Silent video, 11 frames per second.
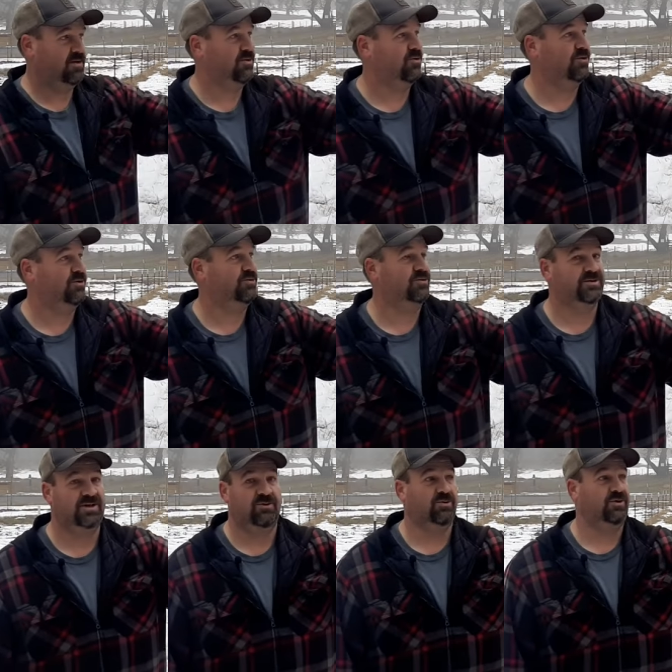And the only
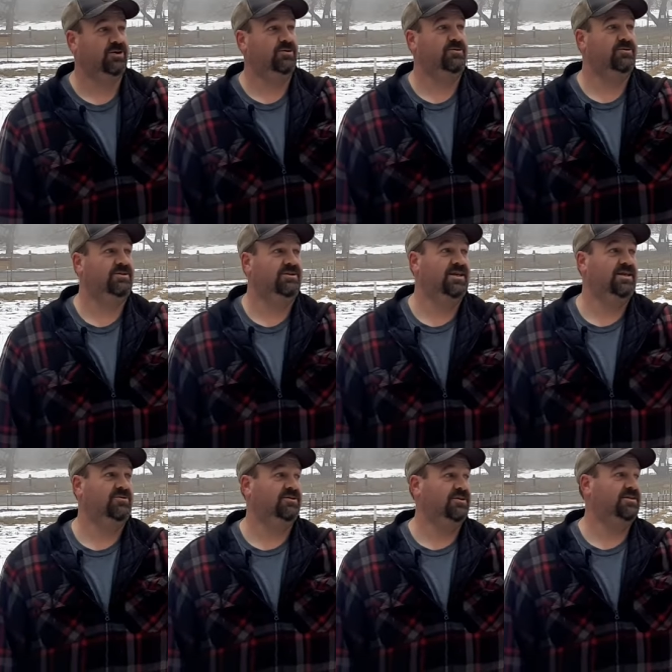tools I really use is I
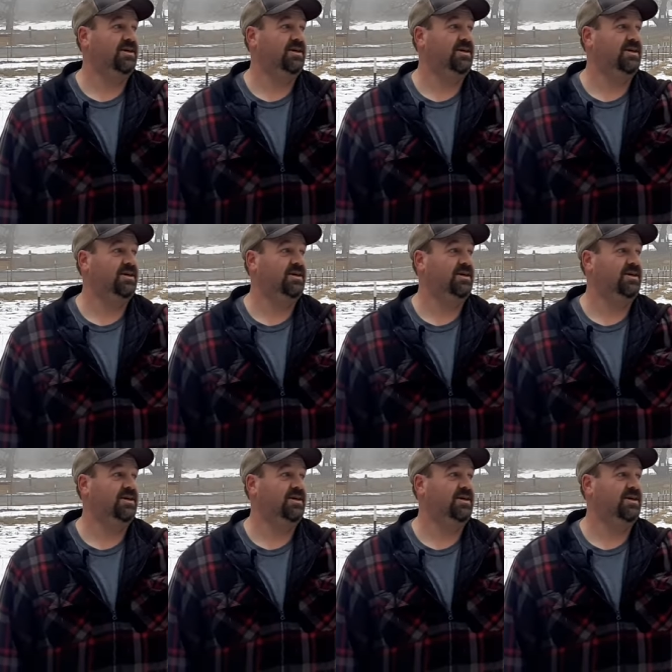use this